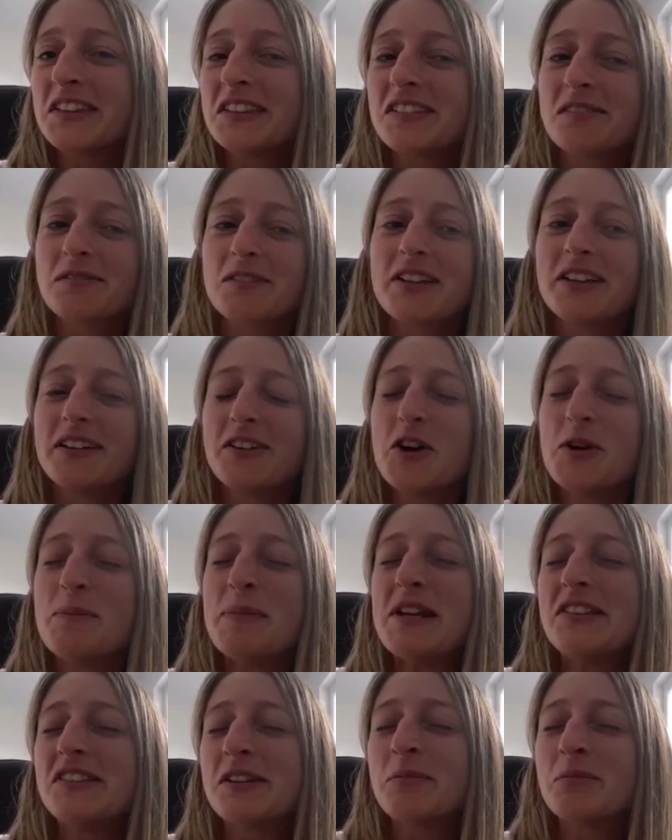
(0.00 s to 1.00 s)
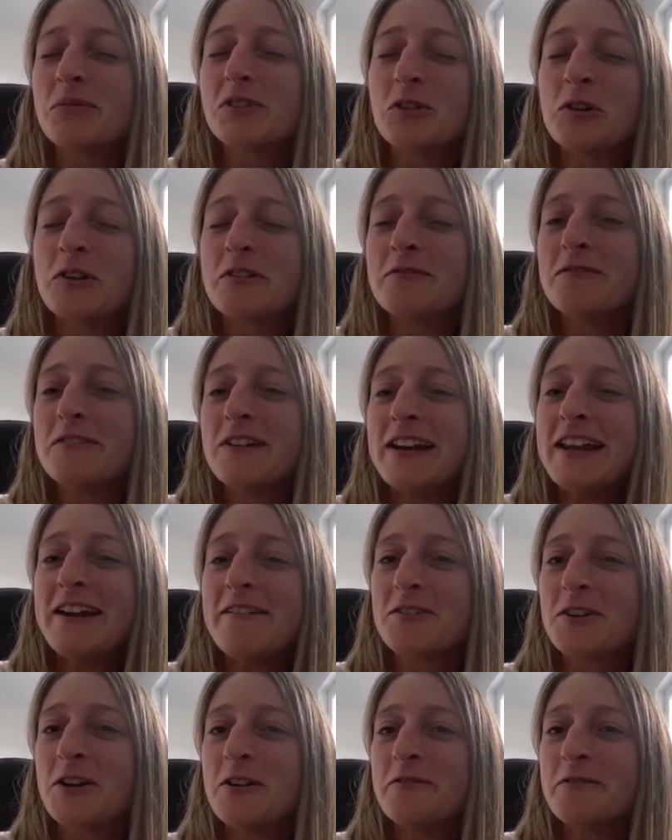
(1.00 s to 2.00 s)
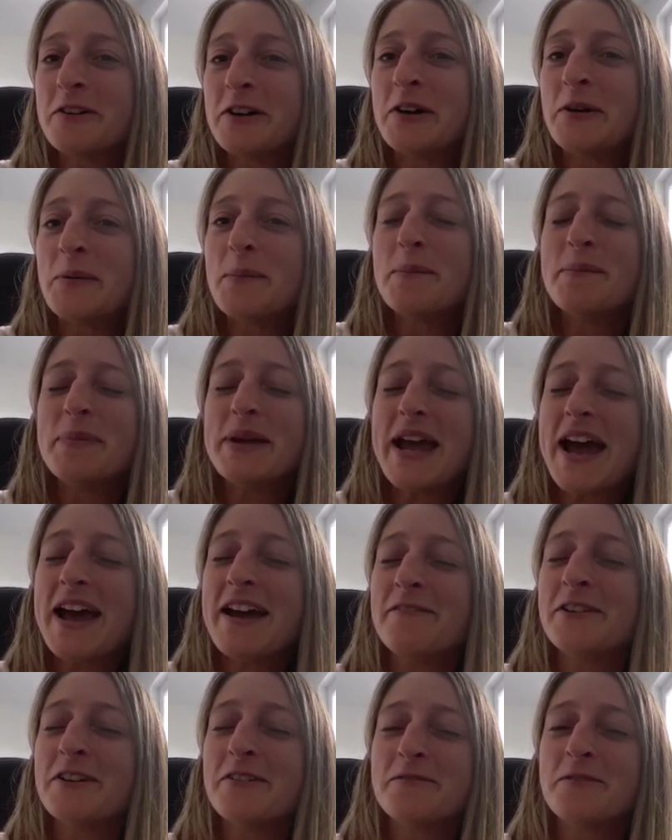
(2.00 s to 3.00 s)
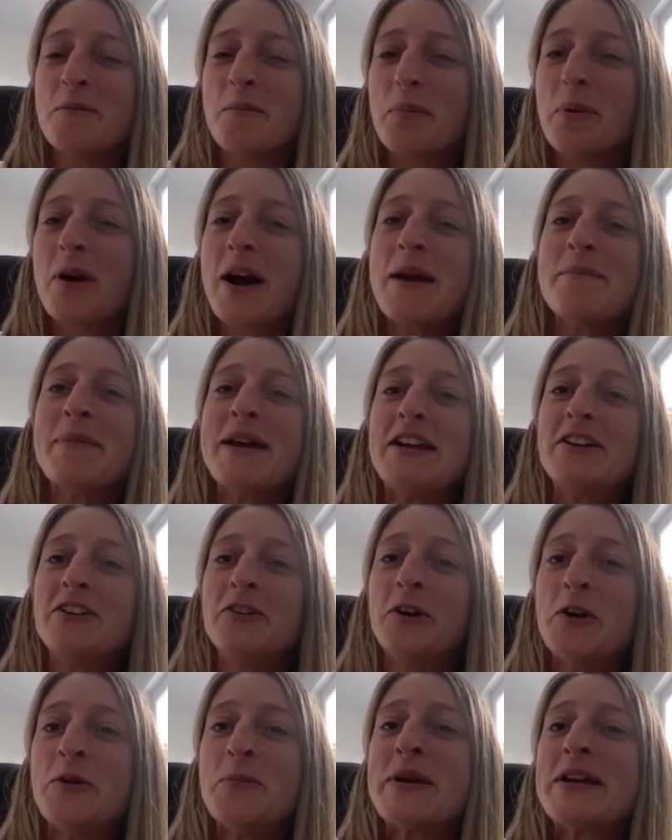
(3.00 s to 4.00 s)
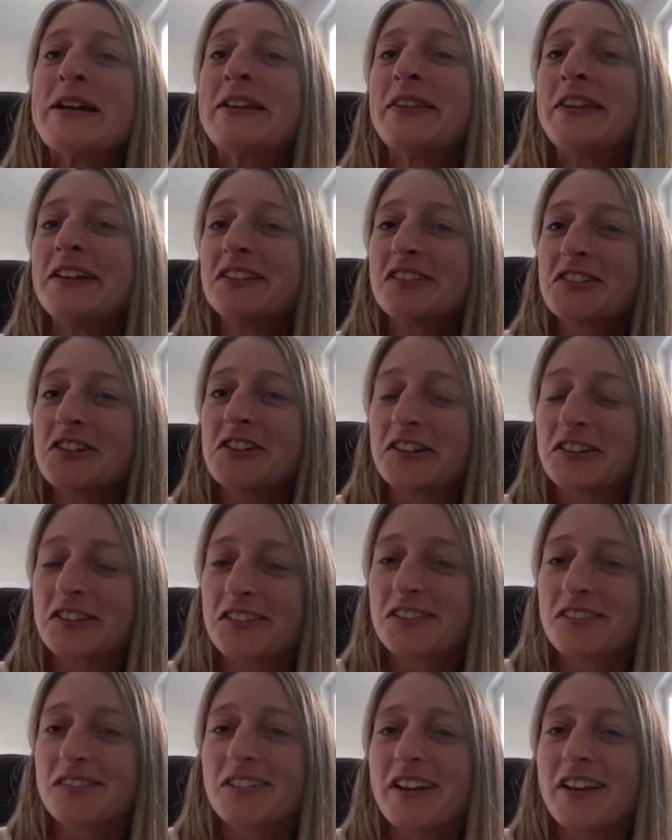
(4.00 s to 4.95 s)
could be some sort of leftover behavior from primate grooming that's just